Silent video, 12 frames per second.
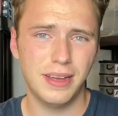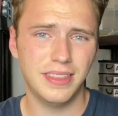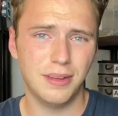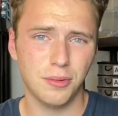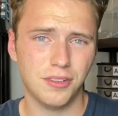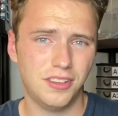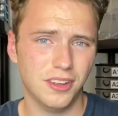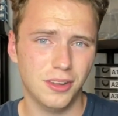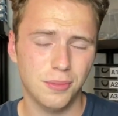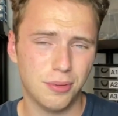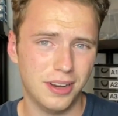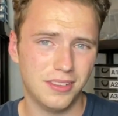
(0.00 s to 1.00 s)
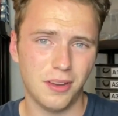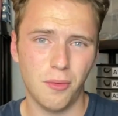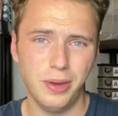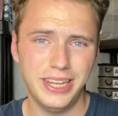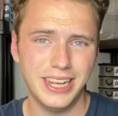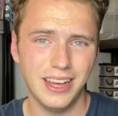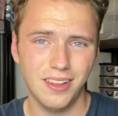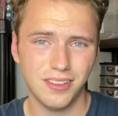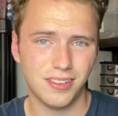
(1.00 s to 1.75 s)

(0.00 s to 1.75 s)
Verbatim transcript: and they were still priced at retail,